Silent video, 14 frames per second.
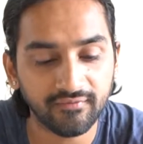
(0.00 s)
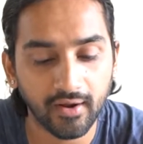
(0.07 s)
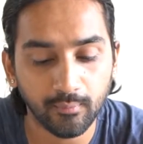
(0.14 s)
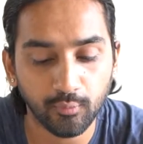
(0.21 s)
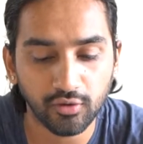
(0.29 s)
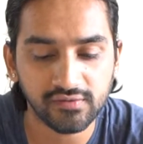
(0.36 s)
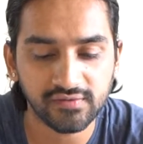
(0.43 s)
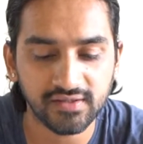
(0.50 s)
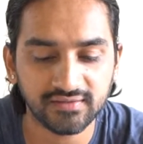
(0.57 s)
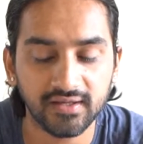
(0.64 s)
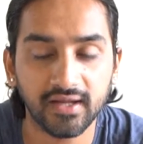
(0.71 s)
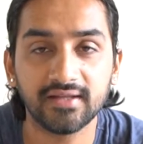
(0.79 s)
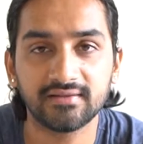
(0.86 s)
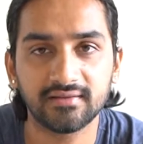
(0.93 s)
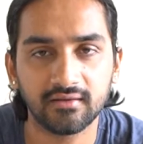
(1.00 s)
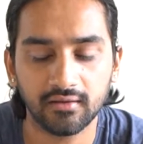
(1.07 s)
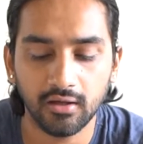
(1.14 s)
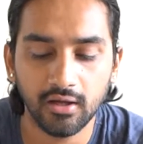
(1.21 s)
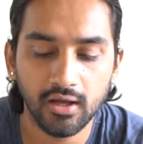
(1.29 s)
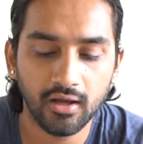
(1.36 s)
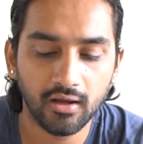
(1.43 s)
5.6. It's
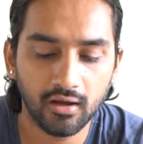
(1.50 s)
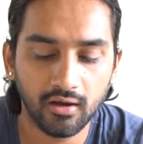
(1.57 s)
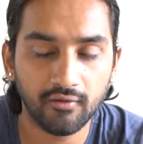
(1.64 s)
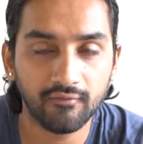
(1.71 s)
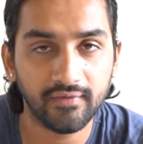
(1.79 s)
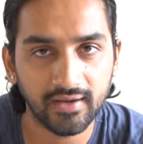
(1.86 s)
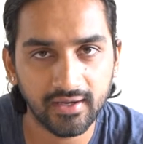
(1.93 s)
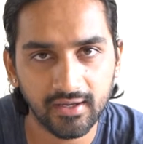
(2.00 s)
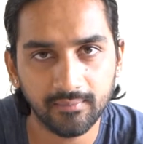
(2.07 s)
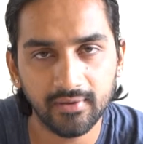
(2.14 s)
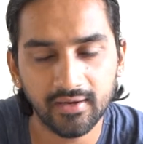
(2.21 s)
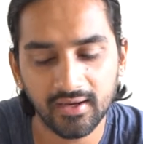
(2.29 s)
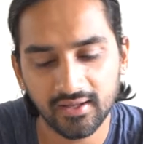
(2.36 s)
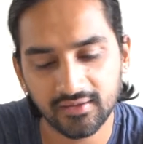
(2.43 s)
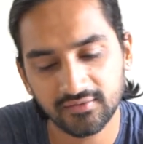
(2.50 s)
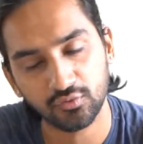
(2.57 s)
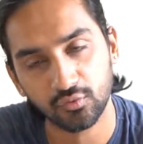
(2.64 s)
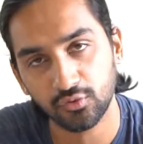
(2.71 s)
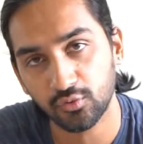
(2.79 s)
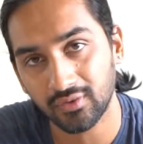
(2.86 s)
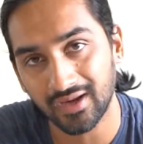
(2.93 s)
a variable lens,
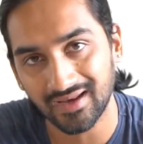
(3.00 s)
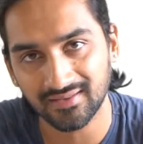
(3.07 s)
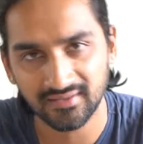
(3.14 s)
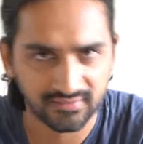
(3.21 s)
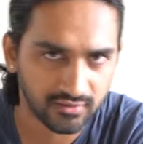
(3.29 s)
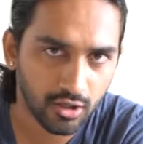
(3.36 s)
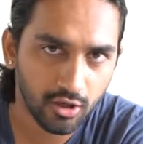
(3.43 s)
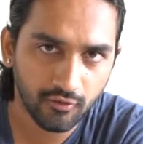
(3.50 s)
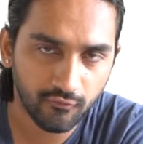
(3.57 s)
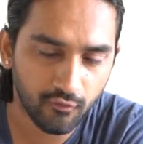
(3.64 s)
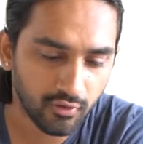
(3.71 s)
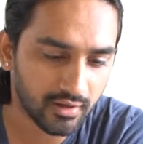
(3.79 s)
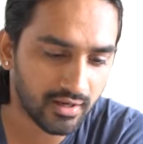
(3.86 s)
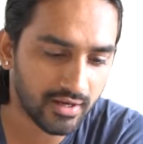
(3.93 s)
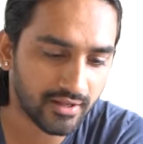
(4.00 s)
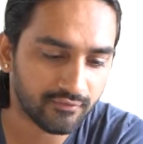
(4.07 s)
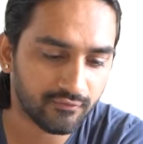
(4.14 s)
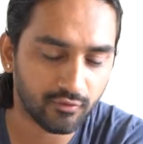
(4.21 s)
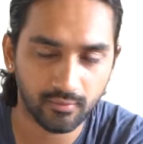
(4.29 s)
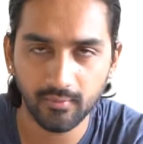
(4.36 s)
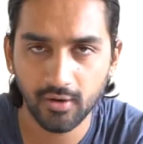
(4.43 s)
so you get this focal
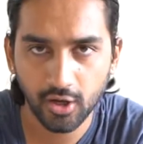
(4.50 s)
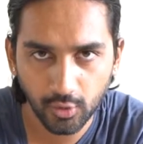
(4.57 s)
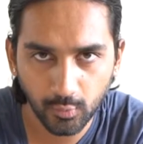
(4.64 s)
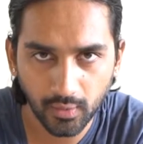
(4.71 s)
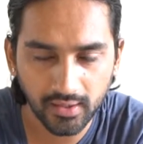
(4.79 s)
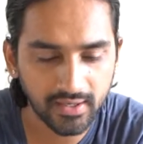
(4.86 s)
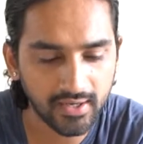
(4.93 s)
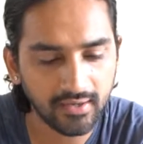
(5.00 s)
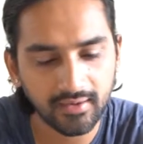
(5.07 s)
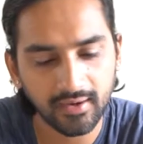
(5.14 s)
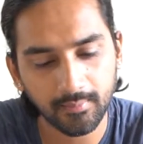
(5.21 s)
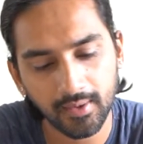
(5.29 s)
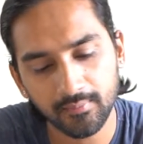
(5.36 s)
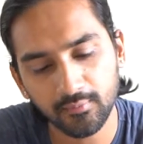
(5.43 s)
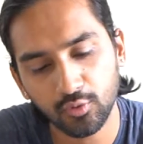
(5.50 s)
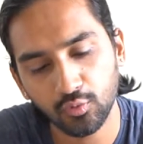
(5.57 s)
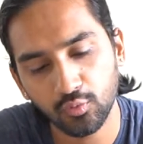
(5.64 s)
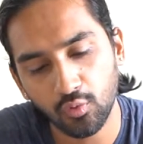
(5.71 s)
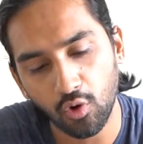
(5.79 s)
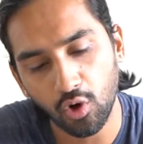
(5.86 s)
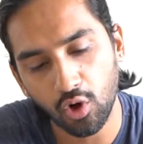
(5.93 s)
length from 28mm
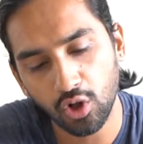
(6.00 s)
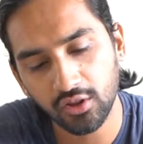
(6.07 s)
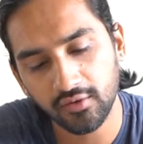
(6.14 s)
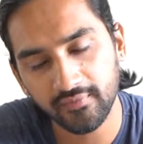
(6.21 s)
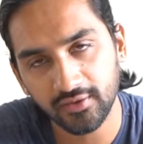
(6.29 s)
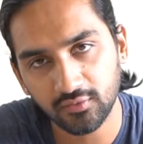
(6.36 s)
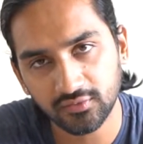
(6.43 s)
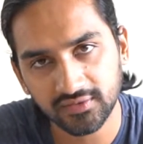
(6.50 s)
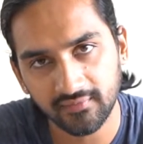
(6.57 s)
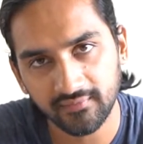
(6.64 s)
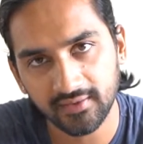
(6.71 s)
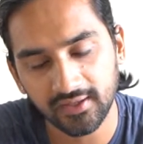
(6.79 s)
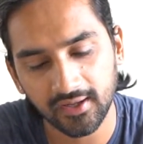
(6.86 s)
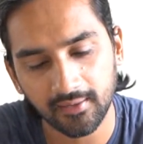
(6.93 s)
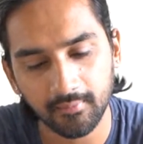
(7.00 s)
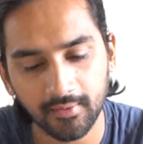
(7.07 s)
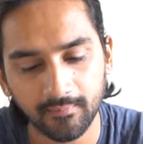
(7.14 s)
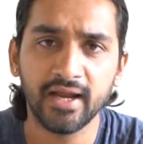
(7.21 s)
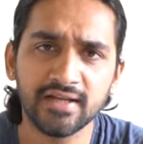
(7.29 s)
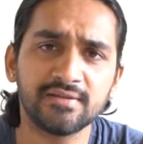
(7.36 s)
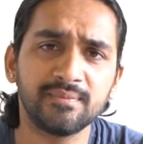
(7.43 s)
to all the way to
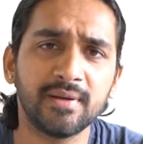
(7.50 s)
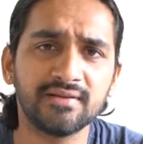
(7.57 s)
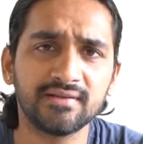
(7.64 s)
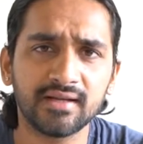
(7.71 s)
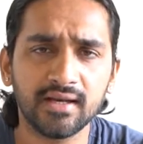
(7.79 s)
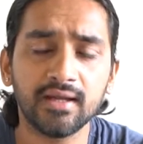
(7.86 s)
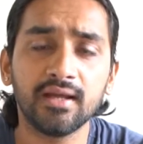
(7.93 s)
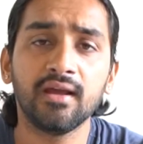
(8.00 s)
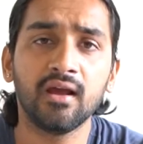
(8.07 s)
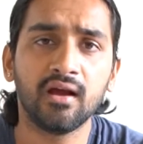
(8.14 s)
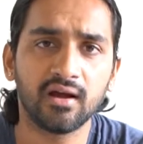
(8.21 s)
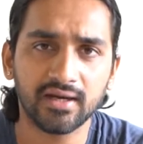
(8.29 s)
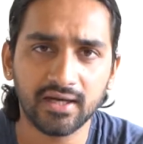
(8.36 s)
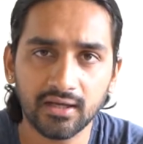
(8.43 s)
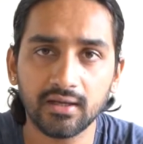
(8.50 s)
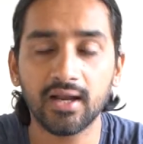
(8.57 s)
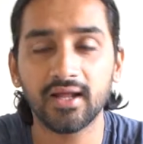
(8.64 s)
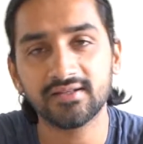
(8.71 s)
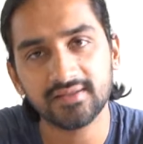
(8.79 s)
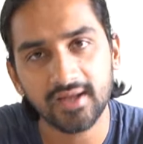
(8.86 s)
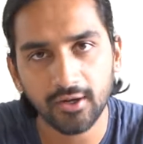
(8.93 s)
70mm. It's basically a kit
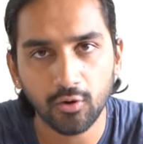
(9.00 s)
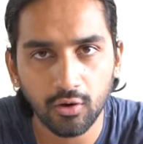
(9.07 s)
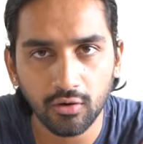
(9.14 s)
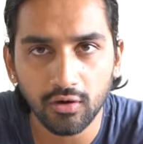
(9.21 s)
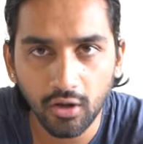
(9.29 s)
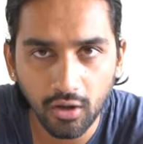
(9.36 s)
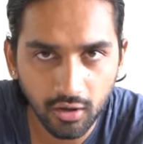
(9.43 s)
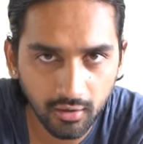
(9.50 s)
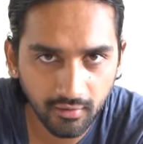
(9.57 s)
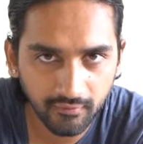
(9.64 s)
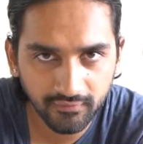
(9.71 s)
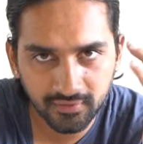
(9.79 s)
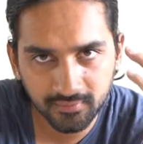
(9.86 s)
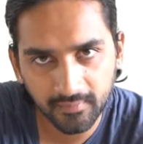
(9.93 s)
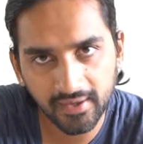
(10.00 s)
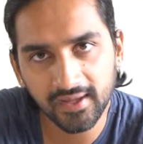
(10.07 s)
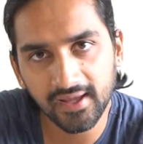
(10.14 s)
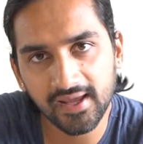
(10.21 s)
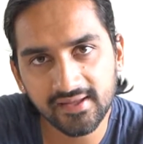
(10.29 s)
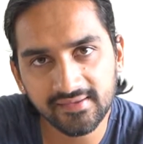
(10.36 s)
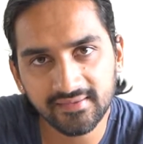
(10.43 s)
lens I got with my
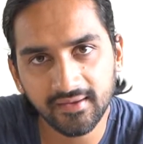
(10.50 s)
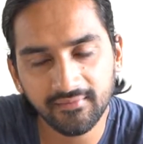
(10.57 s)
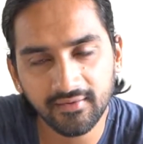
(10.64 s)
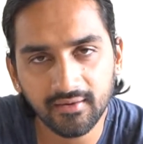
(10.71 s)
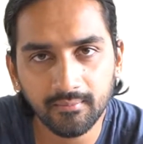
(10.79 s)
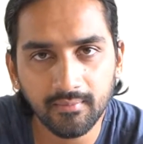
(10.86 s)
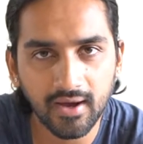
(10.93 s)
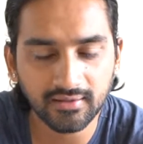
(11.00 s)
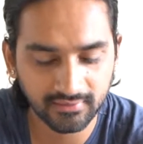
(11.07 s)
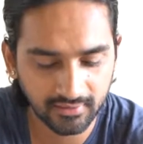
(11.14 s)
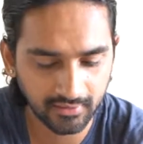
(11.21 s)
A7 Mark